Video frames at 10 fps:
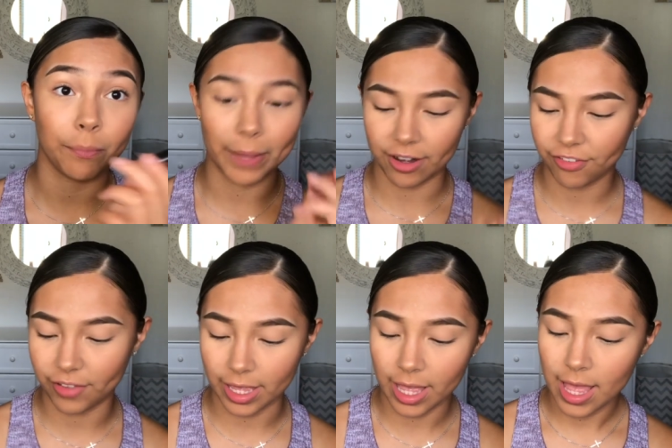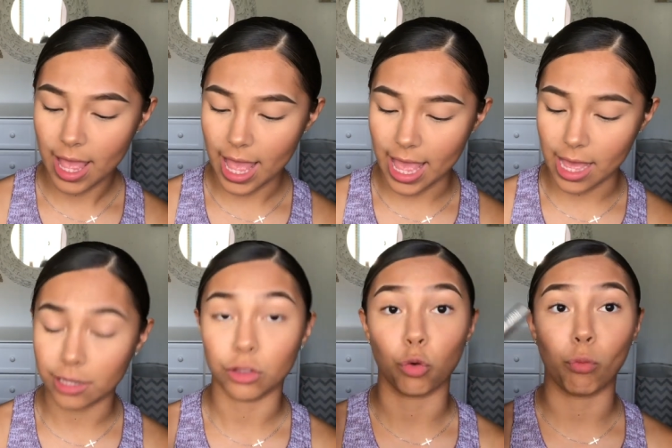Benefit
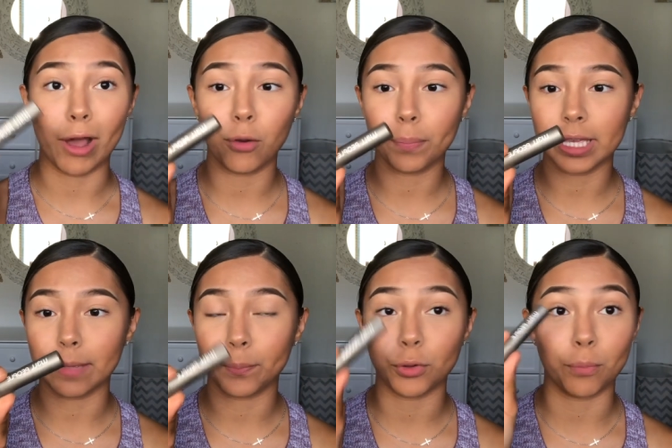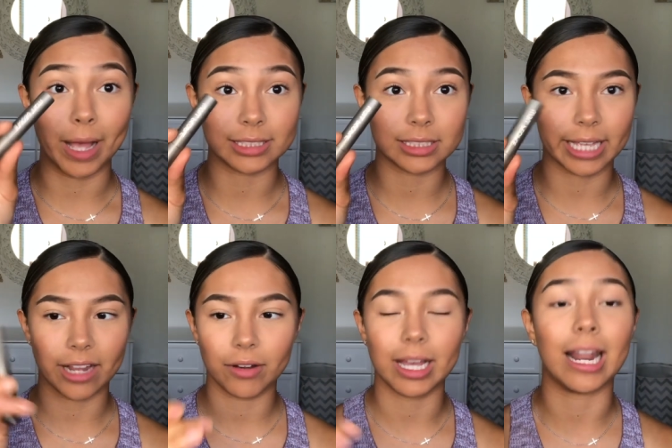and the Well People
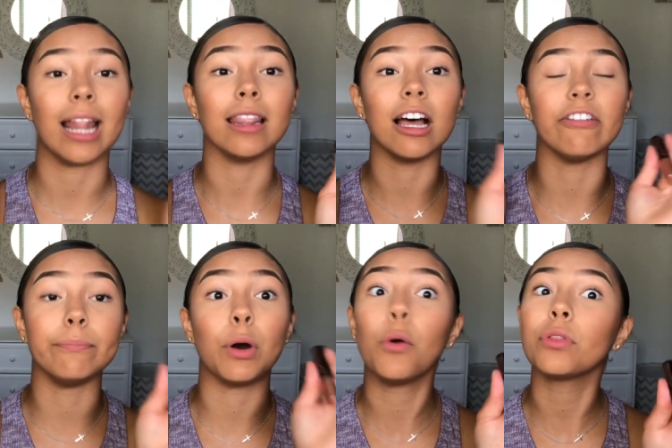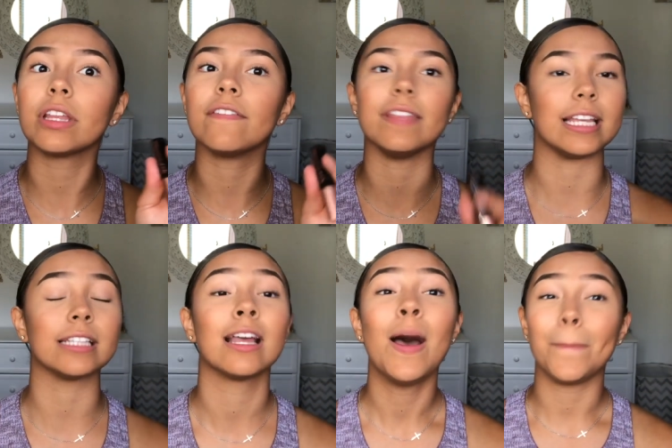mascara, and I love both of
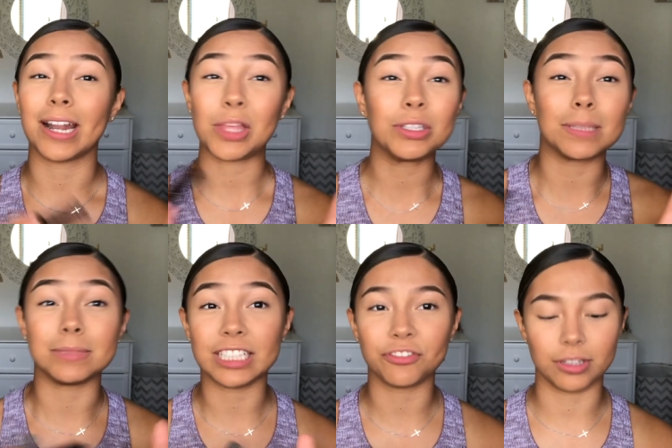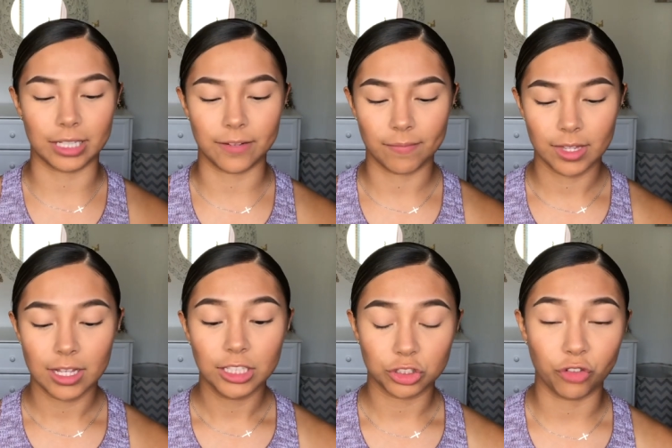these, but I use them differently.
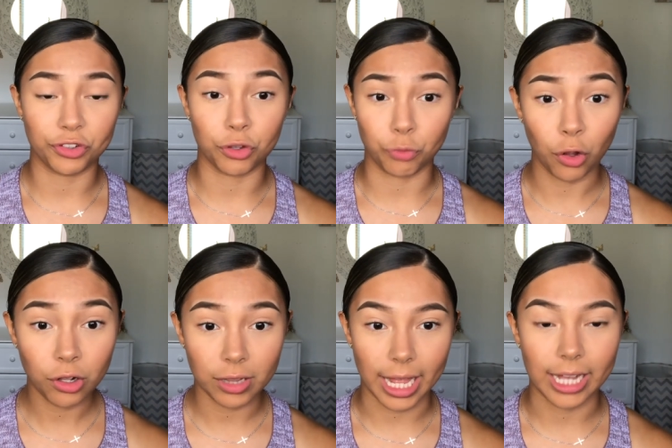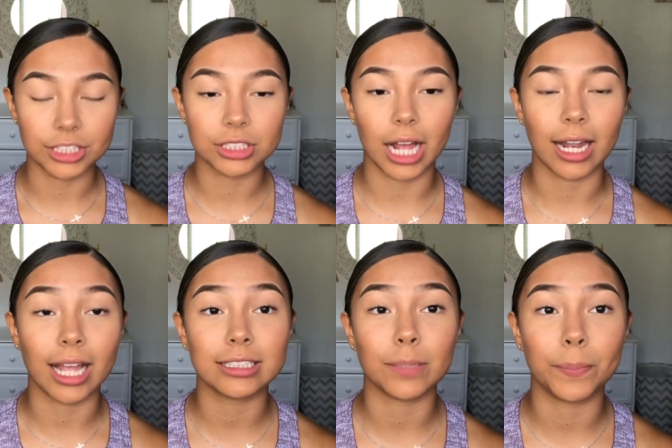So for the Roller Lash, I
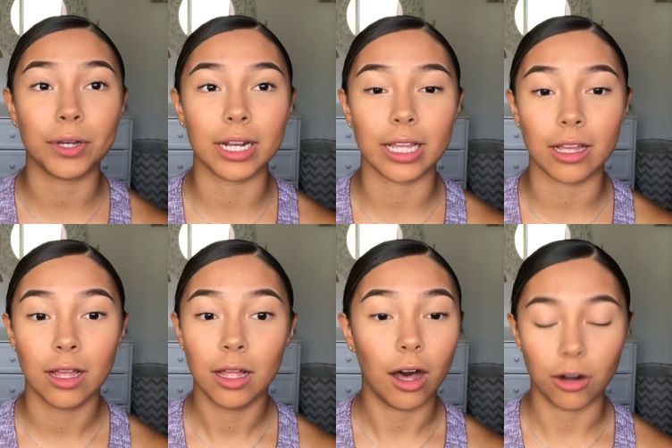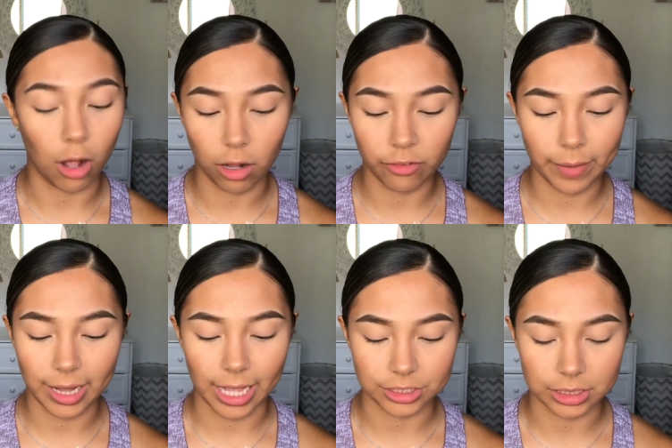like to put it on all of my
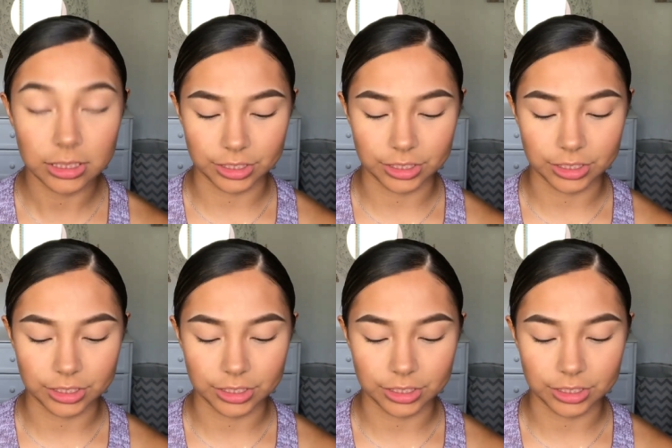lashes.